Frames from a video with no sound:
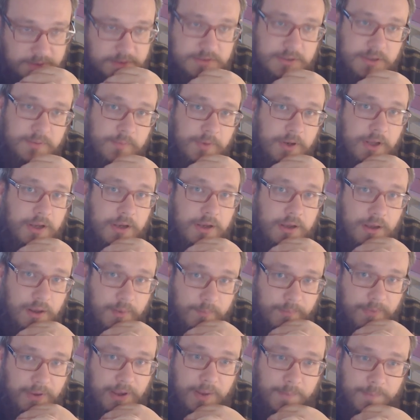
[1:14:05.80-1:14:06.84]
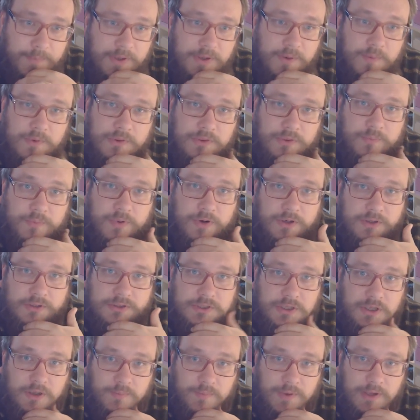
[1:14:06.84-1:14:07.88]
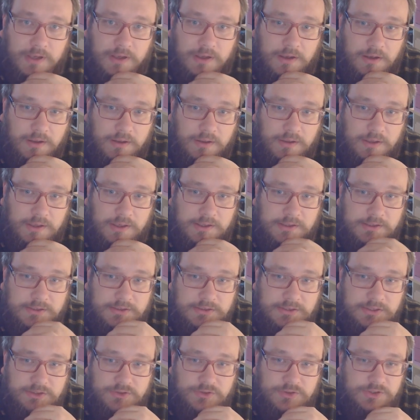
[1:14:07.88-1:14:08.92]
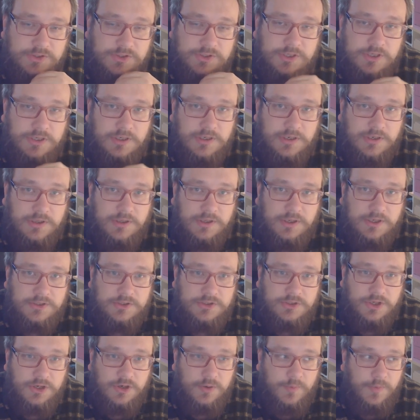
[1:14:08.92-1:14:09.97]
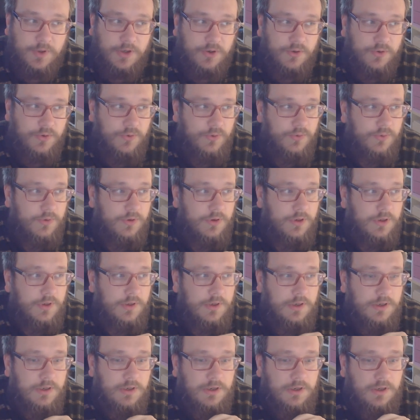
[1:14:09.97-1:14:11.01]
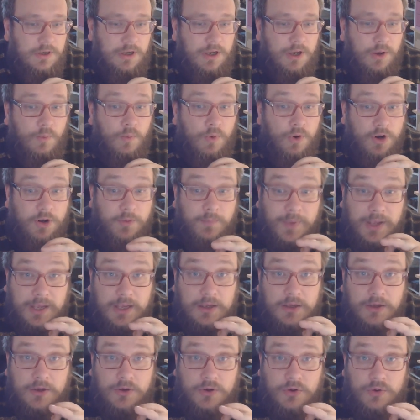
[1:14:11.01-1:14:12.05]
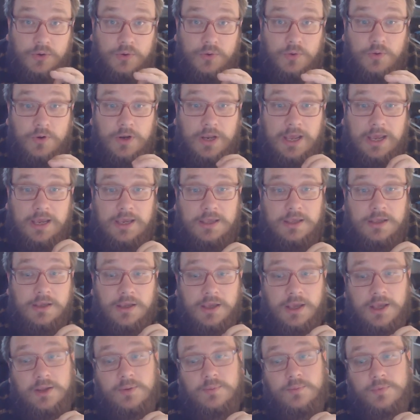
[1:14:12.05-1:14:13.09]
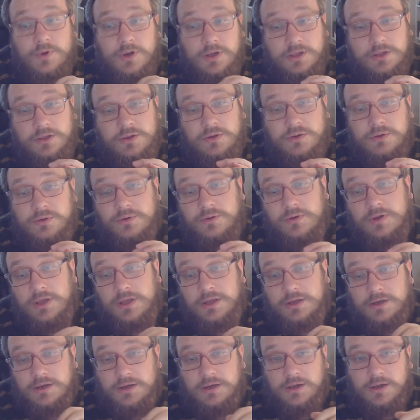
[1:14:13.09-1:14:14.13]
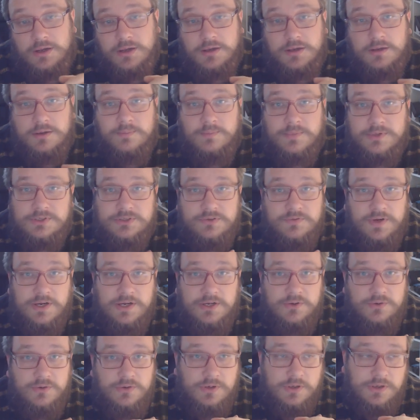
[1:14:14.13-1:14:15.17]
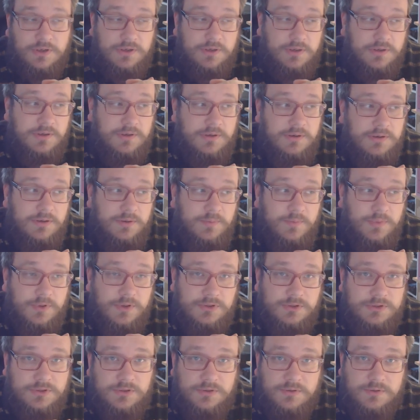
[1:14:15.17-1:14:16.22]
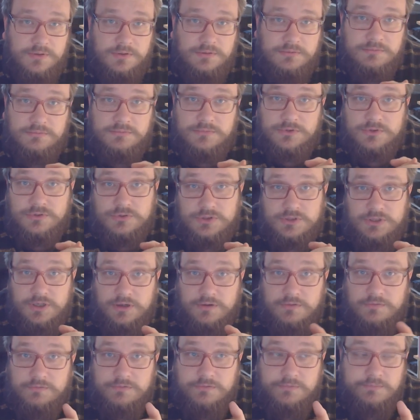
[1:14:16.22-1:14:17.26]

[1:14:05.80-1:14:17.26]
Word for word: I'm happy with the progress that I'm making. I think it's interesting, and I think it's going to be cool. I want to make a cool hacking game where you get to like mess around on a computer and do stuff.